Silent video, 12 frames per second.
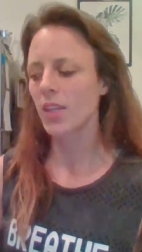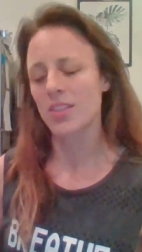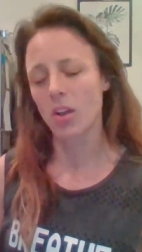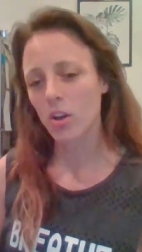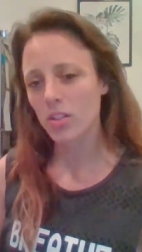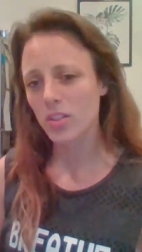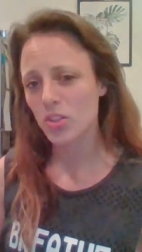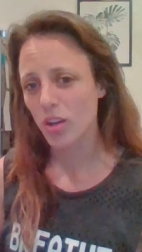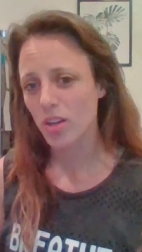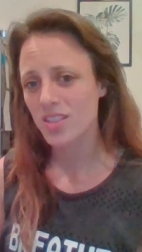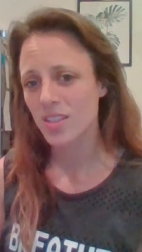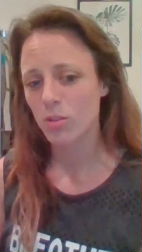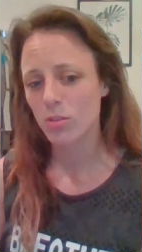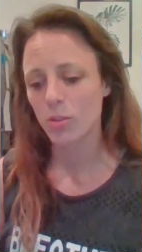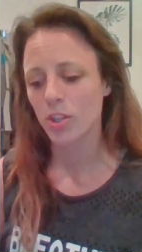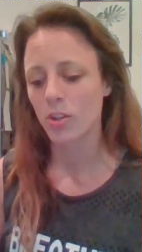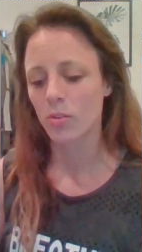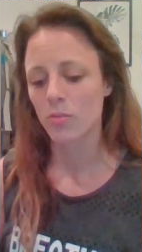it's hard to trust someone
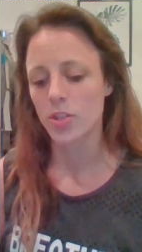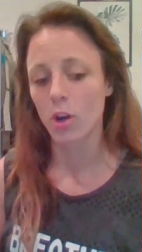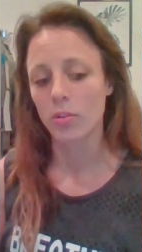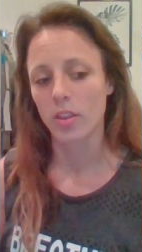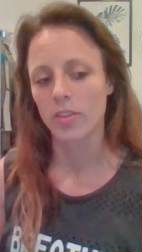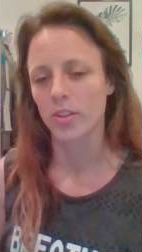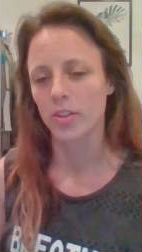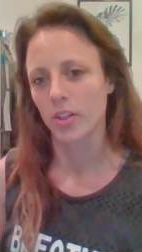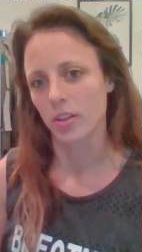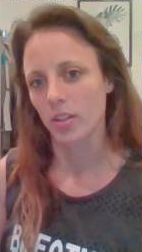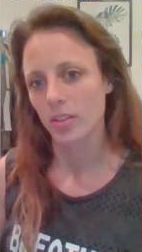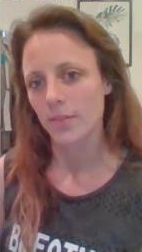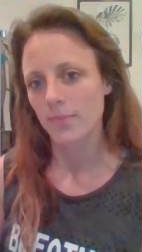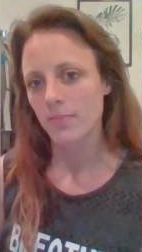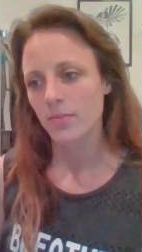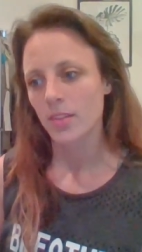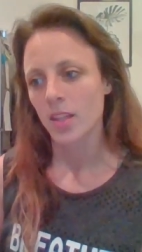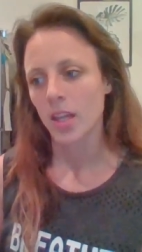when you don't know that they're good.
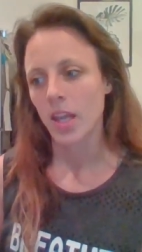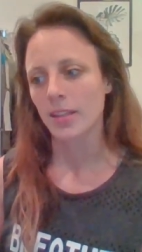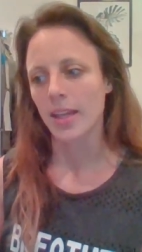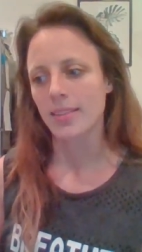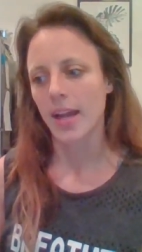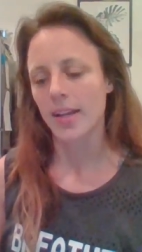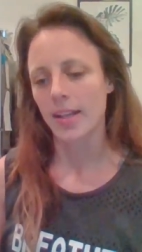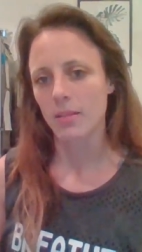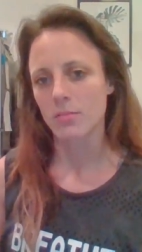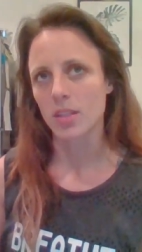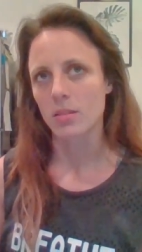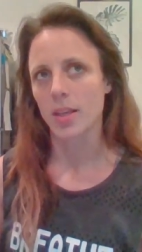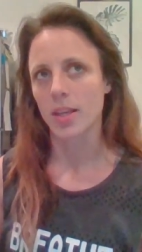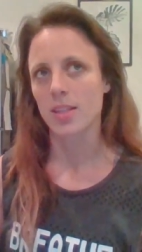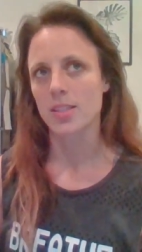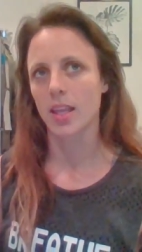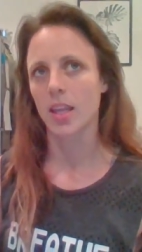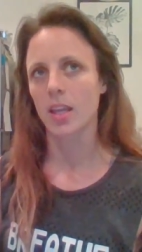And like that hit me
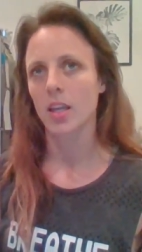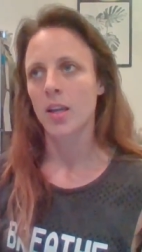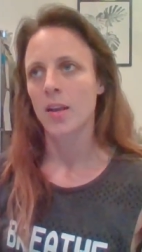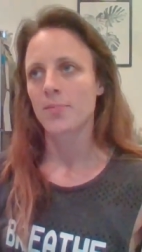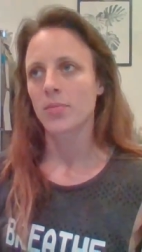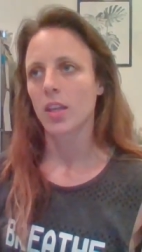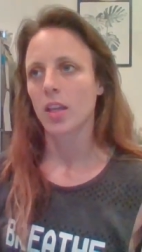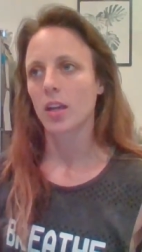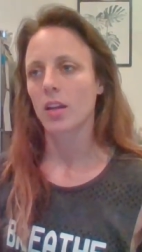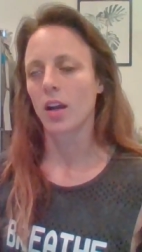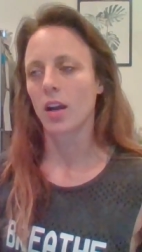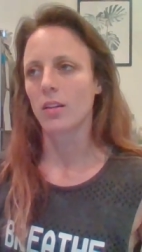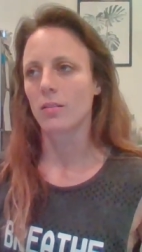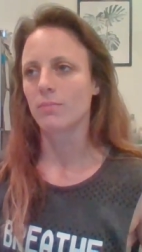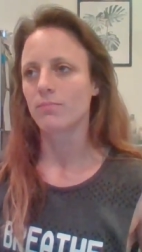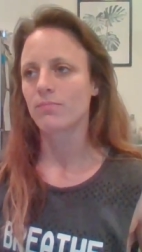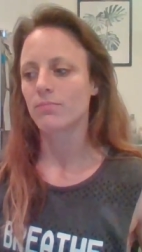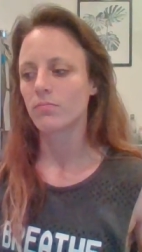because like um